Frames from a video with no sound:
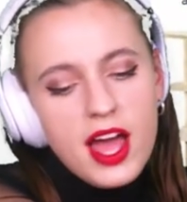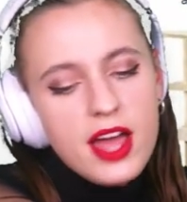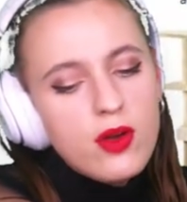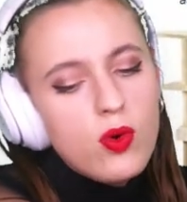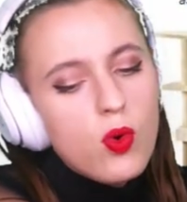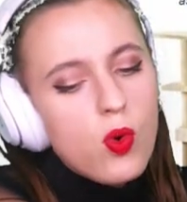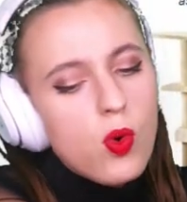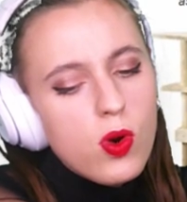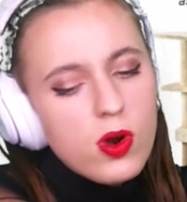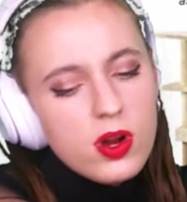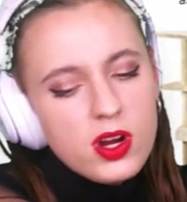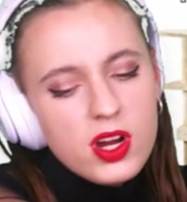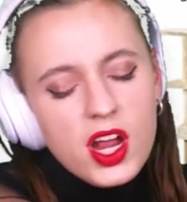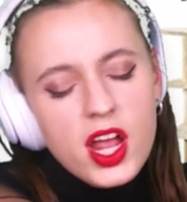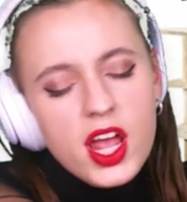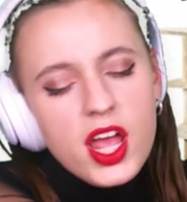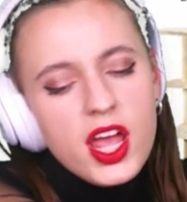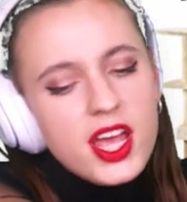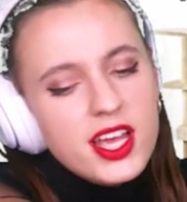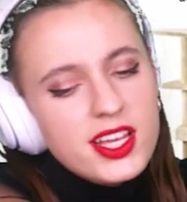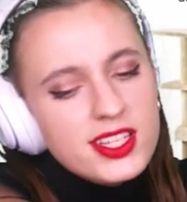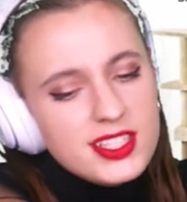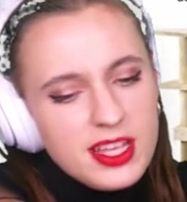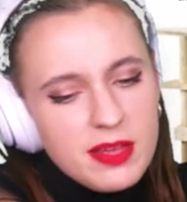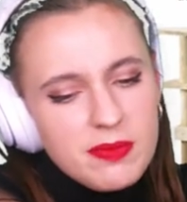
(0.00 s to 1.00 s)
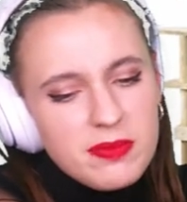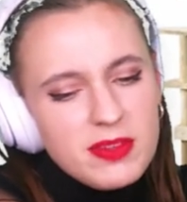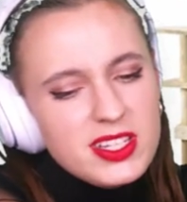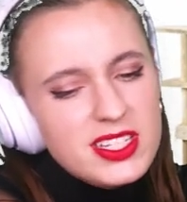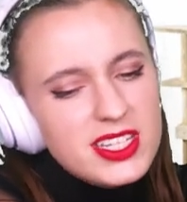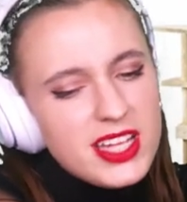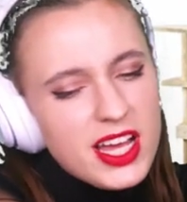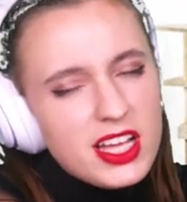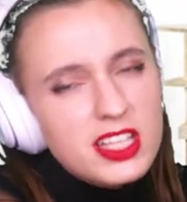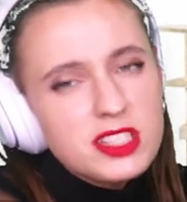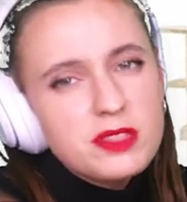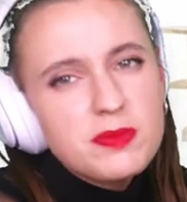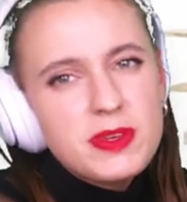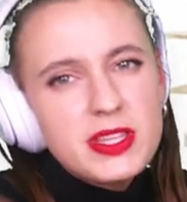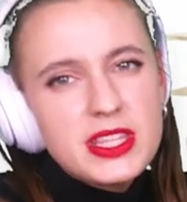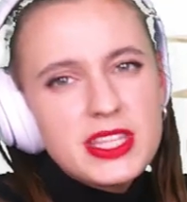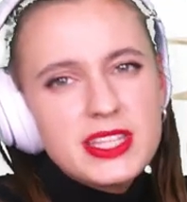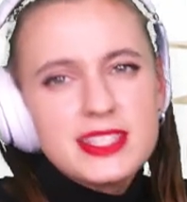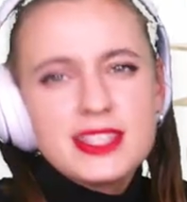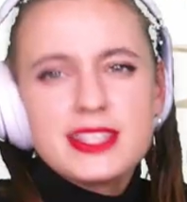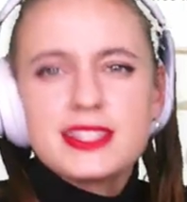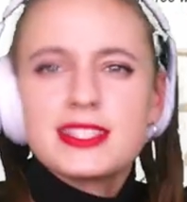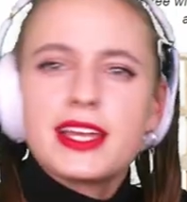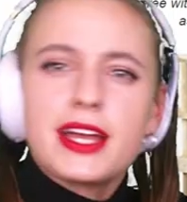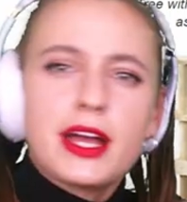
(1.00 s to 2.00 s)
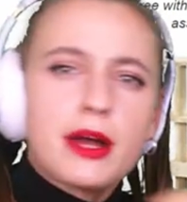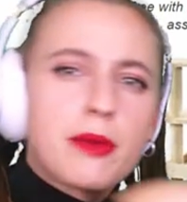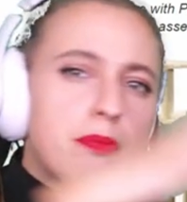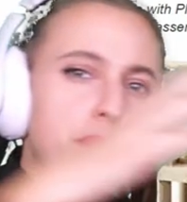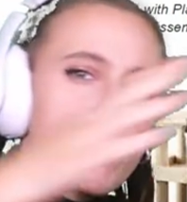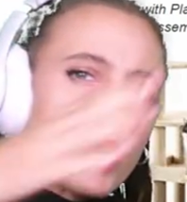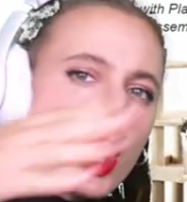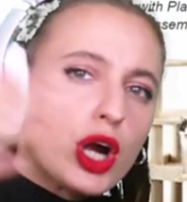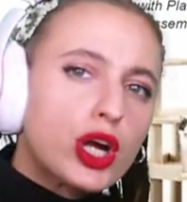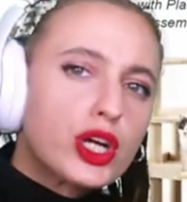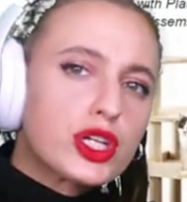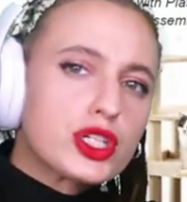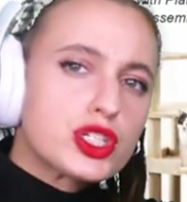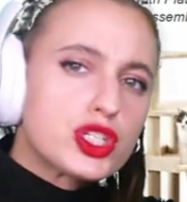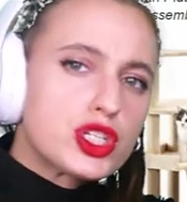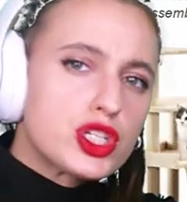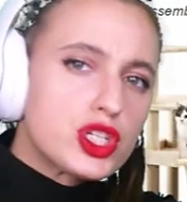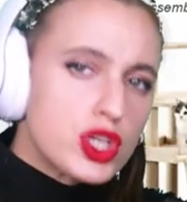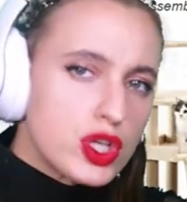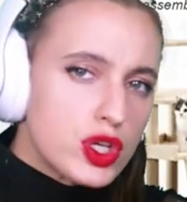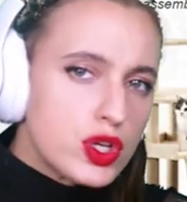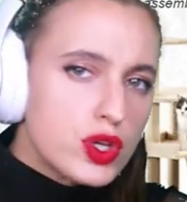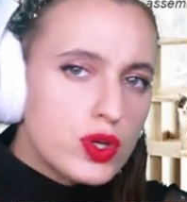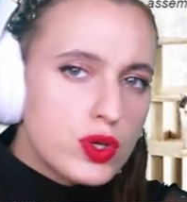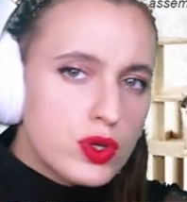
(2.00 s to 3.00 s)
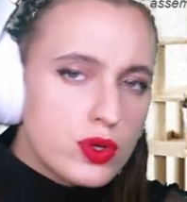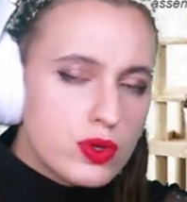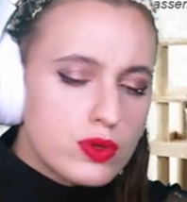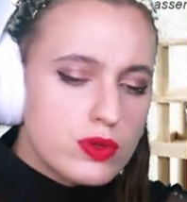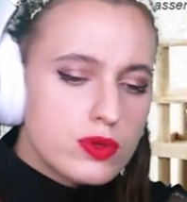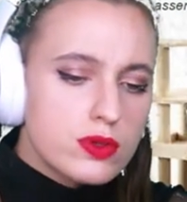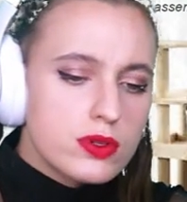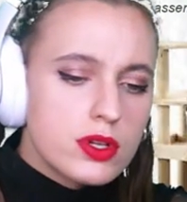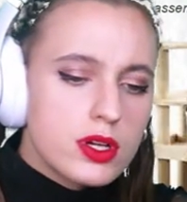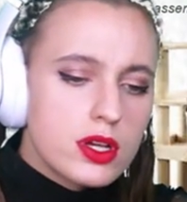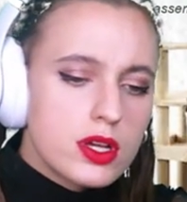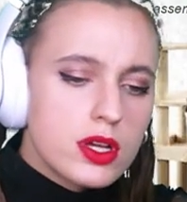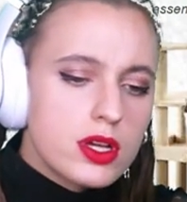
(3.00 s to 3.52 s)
Or something tells me this is like a part two